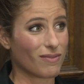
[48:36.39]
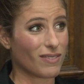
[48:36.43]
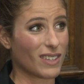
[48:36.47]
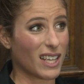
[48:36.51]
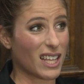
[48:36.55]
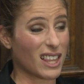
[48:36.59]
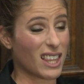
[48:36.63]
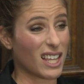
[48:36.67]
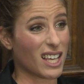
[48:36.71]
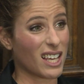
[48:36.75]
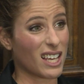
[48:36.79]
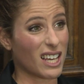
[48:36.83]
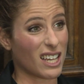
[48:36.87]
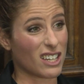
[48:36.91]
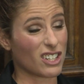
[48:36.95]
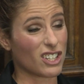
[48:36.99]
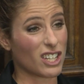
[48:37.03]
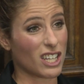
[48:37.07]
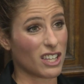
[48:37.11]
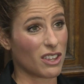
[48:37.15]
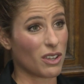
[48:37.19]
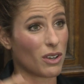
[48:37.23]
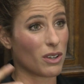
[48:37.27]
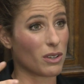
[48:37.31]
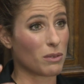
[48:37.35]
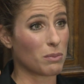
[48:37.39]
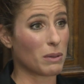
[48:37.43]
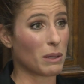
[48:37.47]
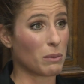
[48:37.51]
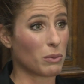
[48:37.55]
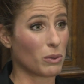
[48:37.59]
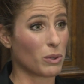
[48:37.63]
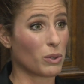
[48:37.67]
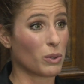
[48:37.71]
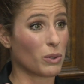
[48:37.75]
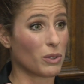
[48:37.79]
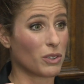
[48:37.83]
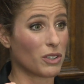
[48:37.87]
I think actually those
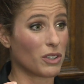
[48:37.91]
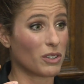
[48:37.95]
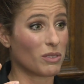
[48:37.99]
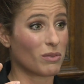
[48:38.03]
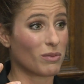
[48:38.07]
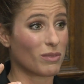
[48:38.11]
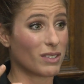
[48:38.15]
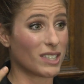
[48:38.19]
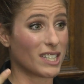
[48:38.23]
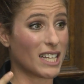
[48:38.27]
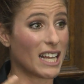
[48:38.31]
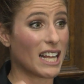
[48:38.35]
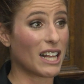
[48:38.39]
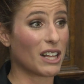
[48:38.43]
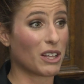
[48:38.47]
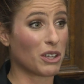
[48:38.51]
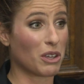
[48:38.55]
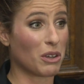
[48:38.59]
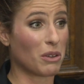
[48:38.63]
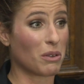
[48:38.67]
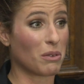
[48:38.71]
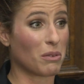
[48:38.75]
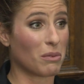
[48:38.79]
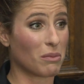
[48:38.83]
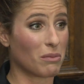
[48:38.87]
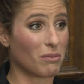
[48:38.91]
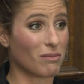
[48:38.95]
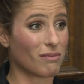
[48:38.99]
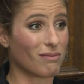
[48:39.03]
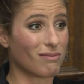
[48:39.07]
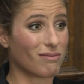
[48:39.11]
people also tell you